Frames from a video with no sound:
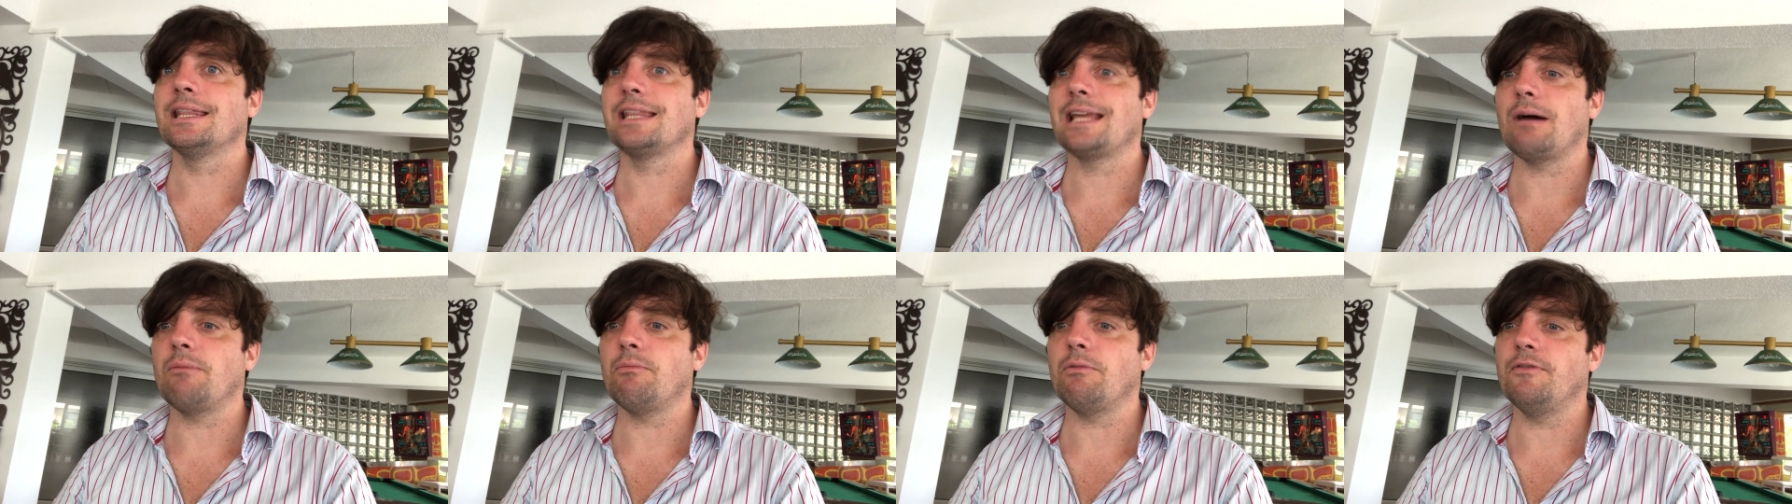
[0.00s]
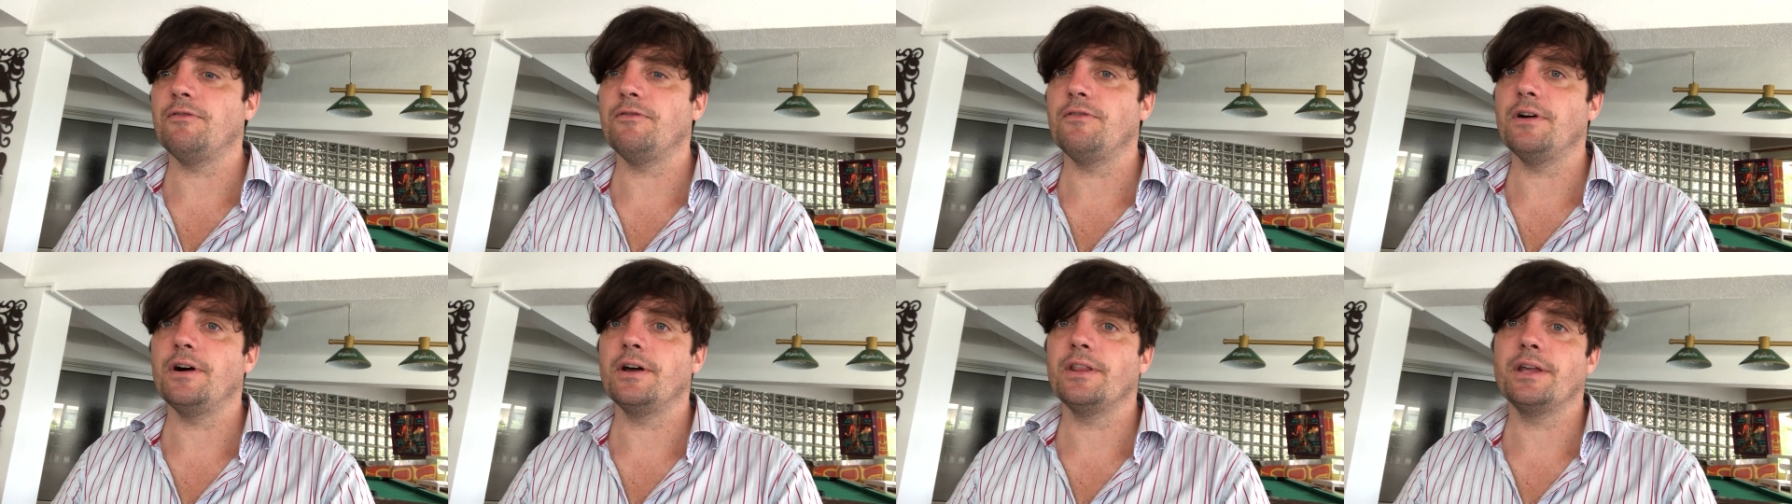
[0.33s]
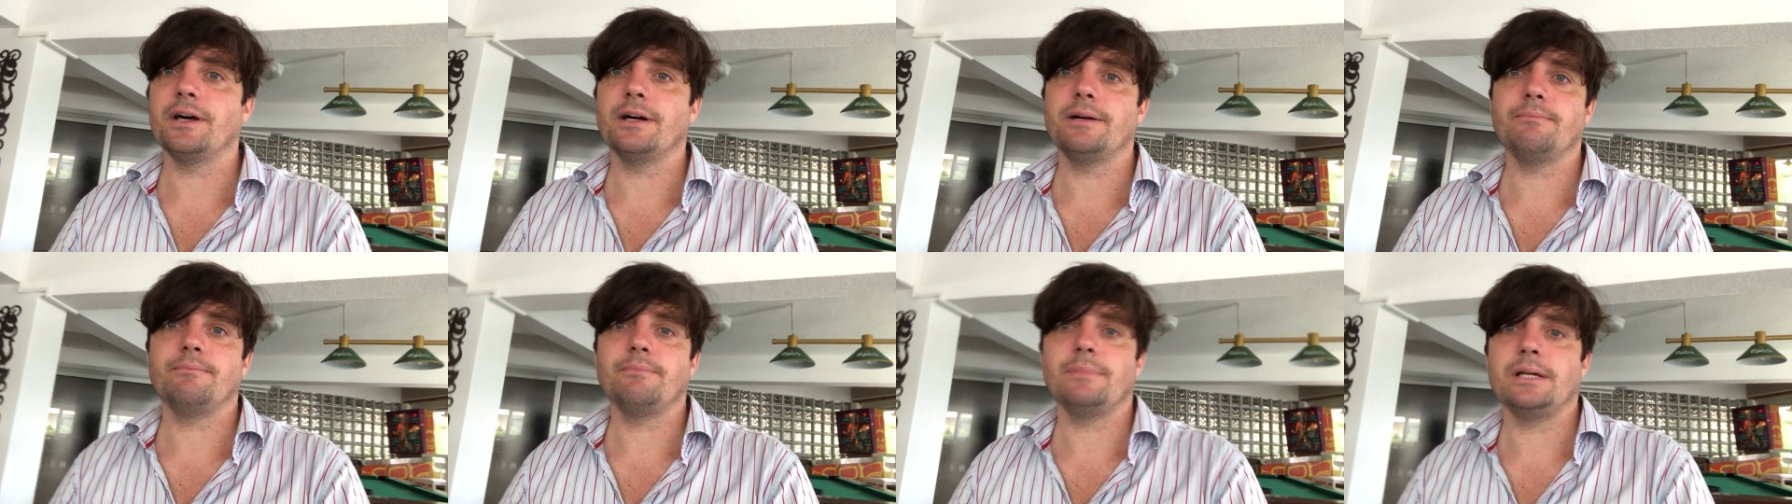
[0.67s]
that will
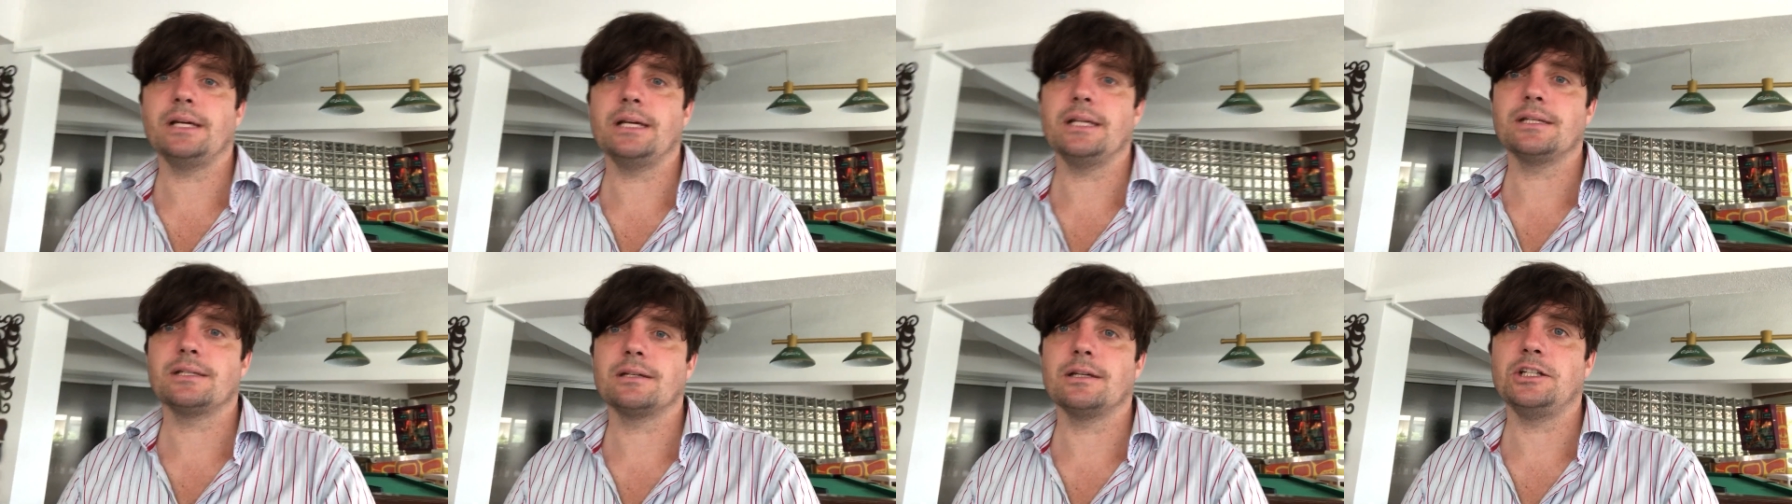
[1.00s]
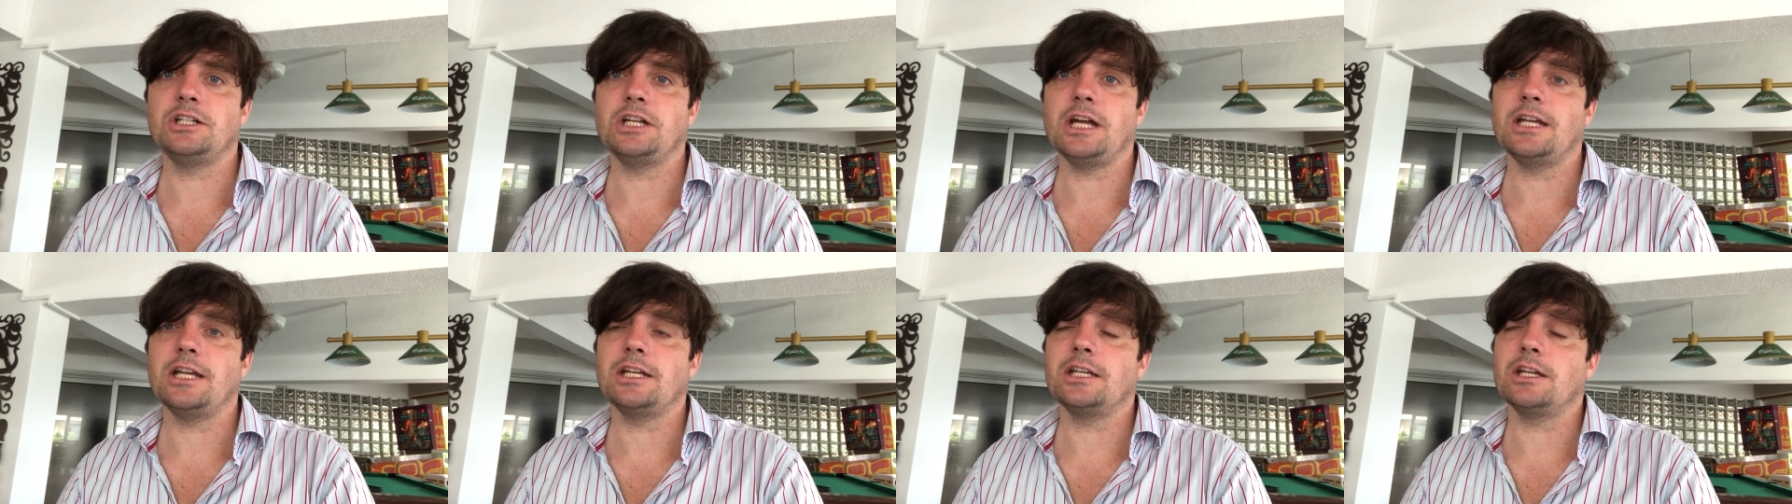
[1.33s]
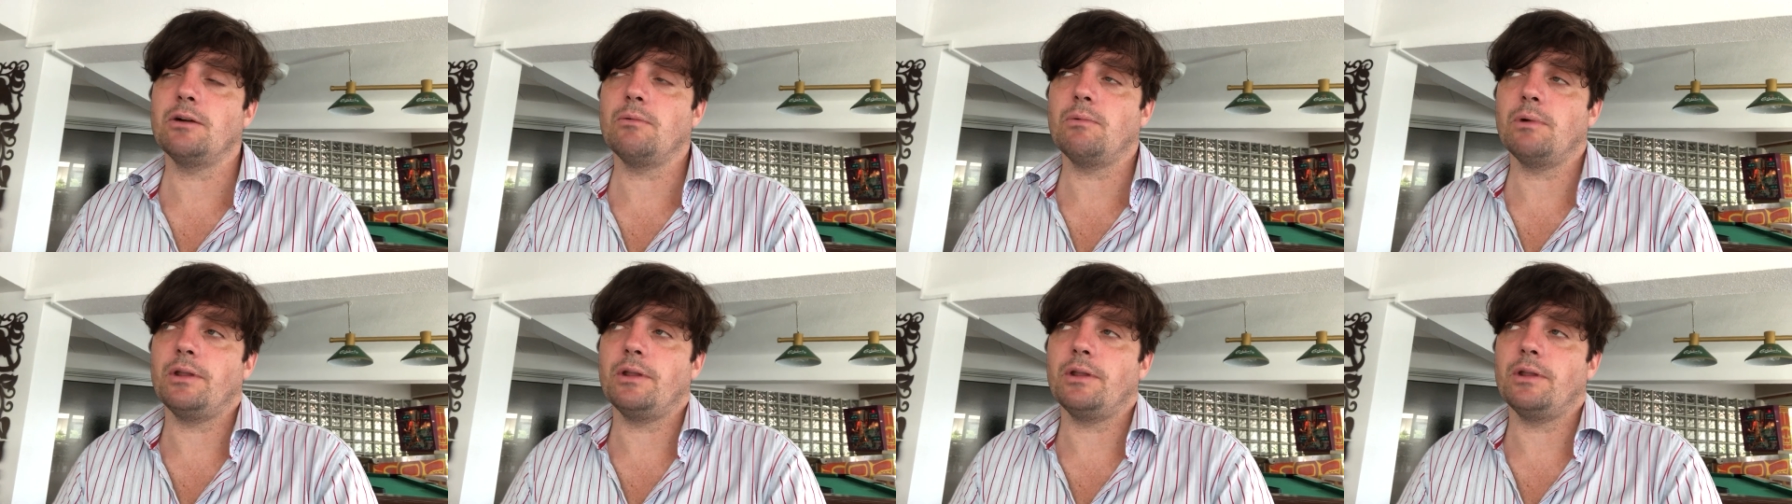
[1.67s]
further his agenda.